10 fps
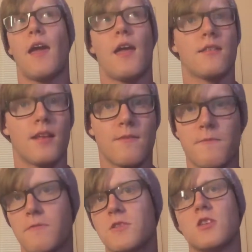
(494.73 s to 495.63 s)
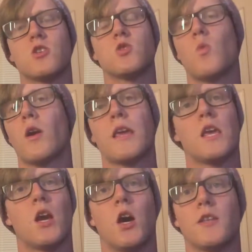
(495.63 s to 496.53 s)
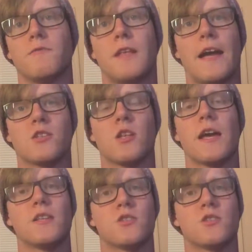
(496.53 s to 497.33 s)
and then 15 to 20 on the flashlight.